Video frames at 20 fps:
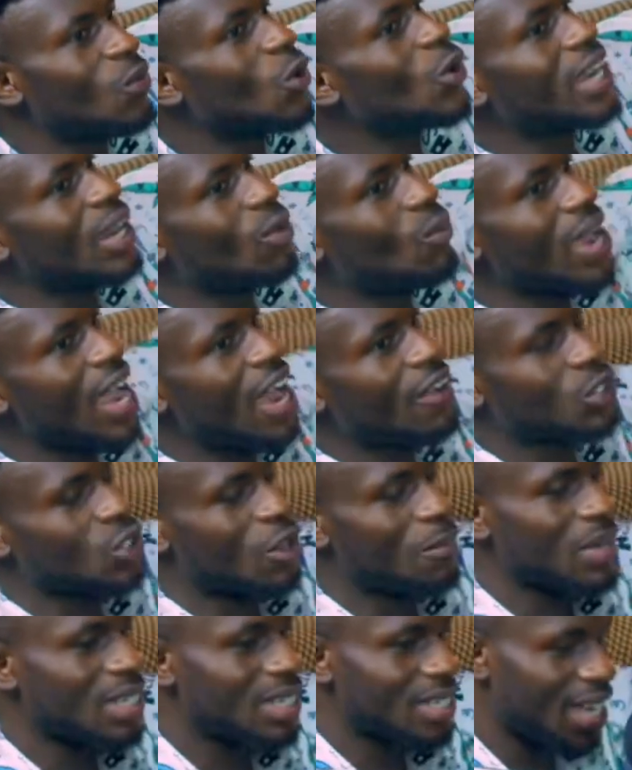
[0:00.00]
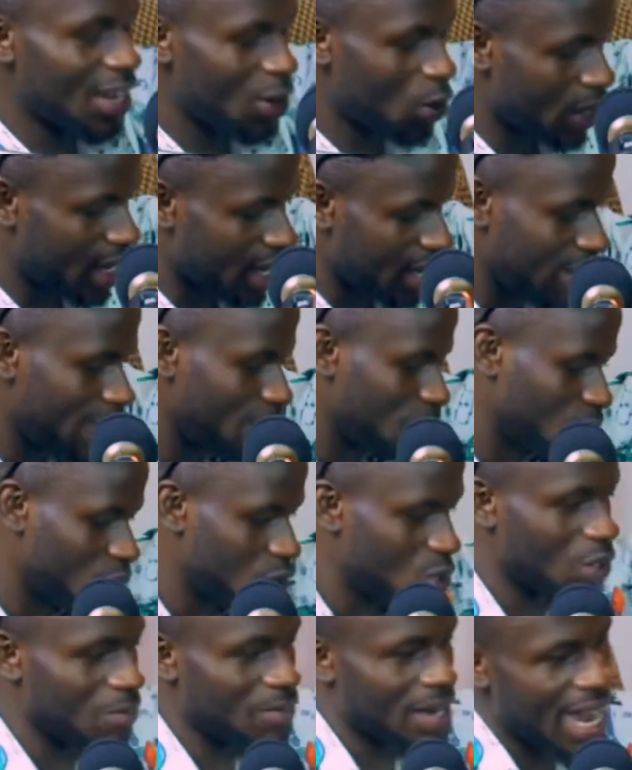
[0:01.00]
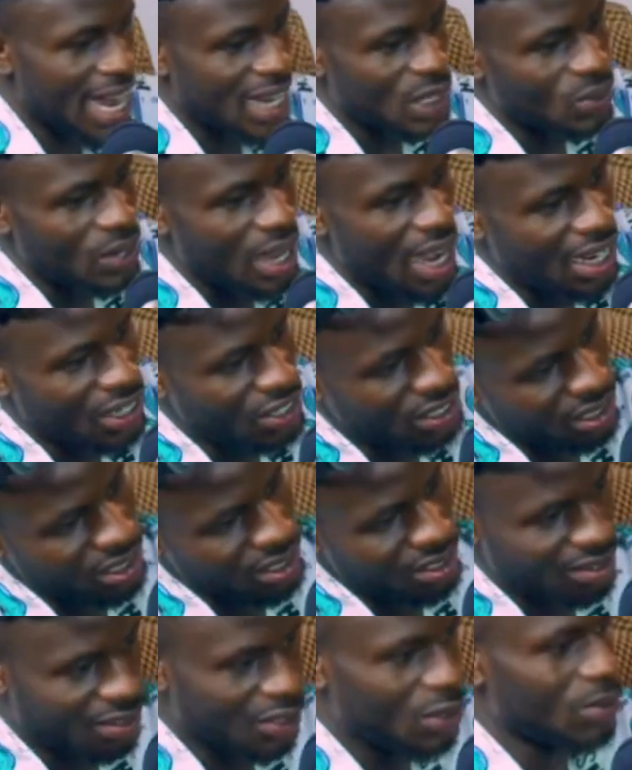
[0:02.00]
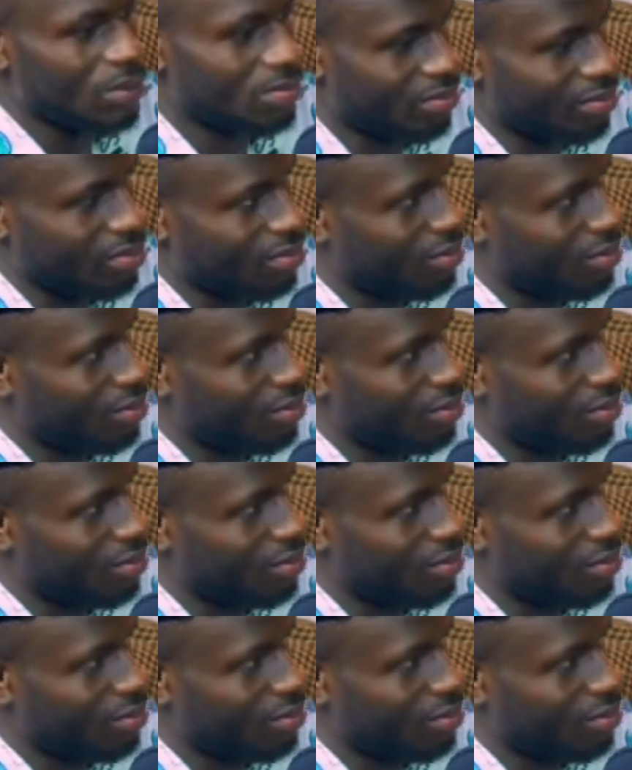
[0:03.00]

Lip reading: if? Okay, we have some instance. Okay, some guys were actually,